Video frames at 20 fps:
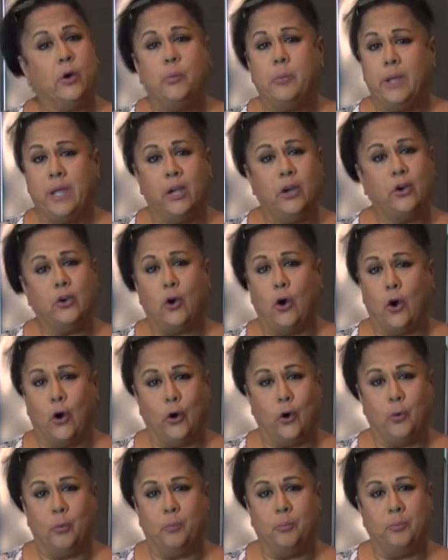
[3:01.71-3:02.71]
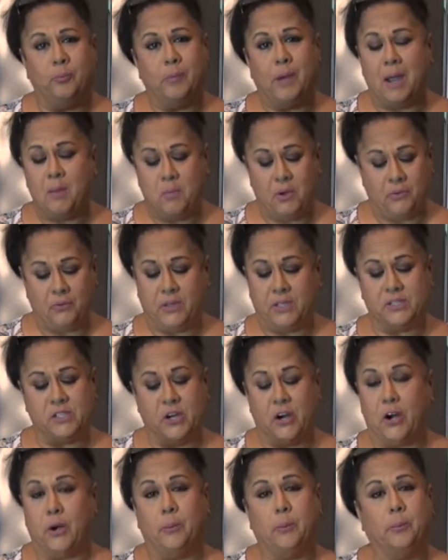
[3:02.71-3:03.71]
or go home. My muffins
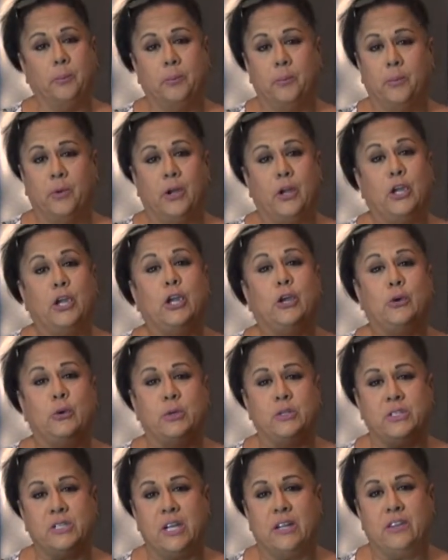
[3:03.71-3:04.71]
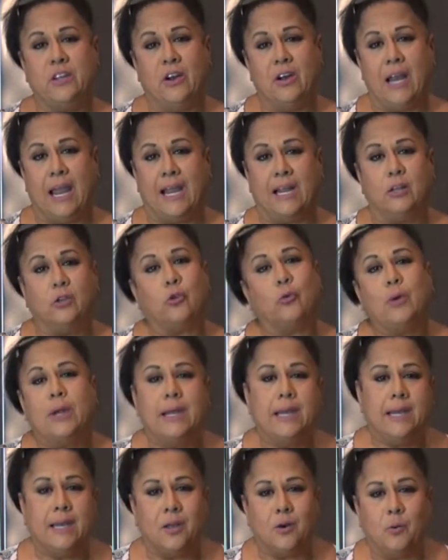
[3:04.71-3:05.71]
are huge. They're like
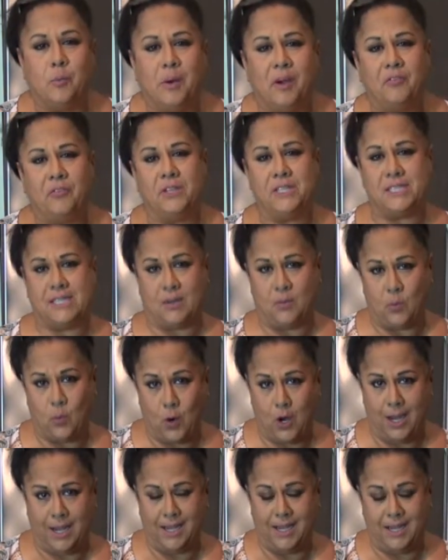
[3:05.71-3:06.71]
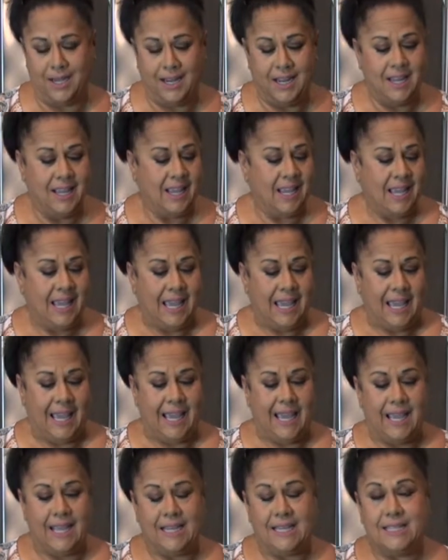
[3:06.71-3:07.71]
3 little muffins in one.
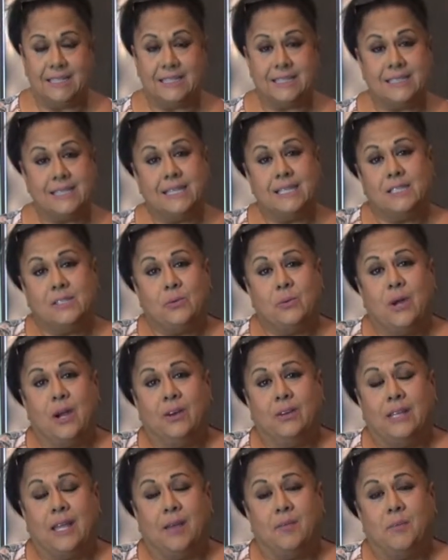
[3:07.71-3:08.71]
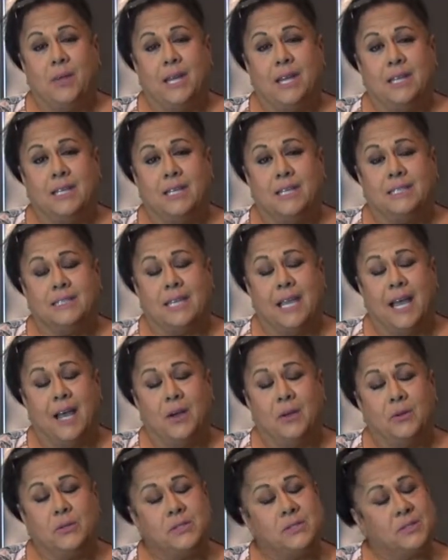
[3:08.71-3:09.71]
And since we aren't that many in this
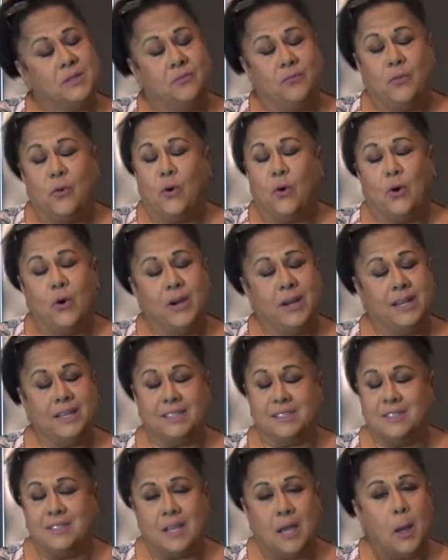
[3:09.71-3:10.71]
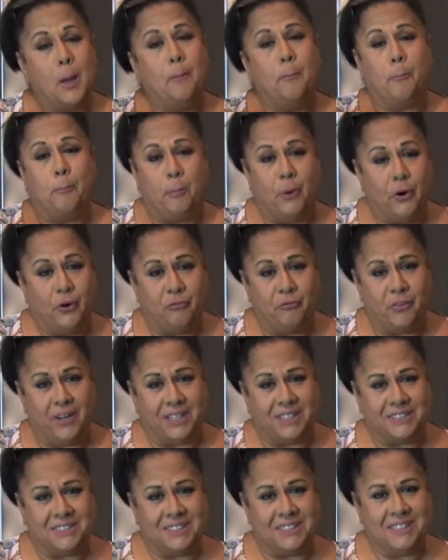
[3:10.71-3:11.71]
house, 4 is
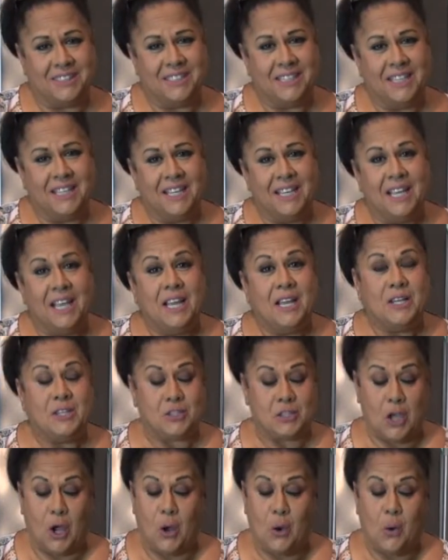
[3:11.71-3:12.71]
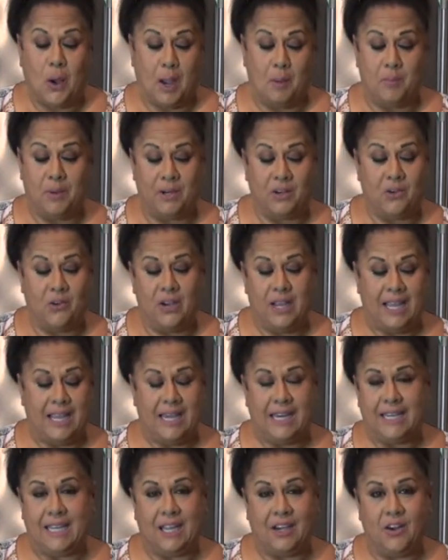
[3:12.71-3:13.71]
perfect. So I'm gonna go
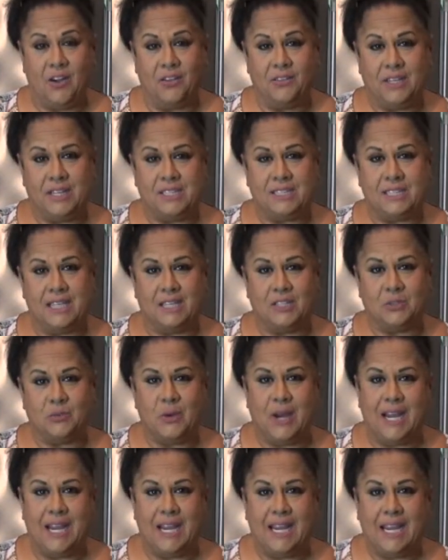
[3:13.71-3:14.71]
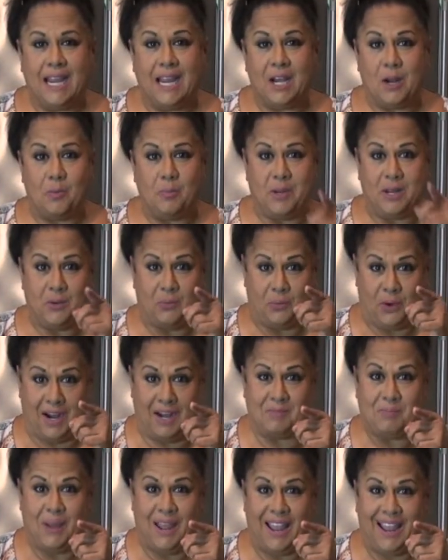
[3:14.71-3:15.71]
ahead and get all these things ready, and I'll be
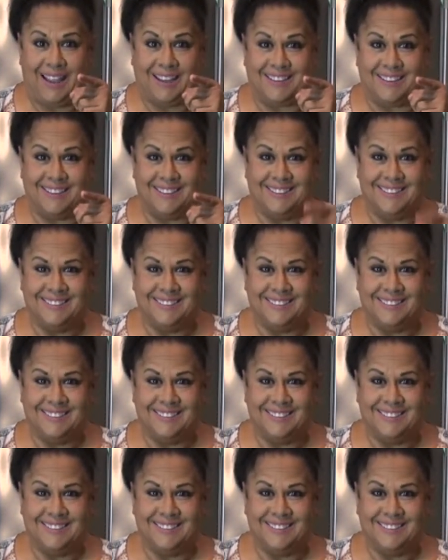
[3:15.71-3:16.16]
right back.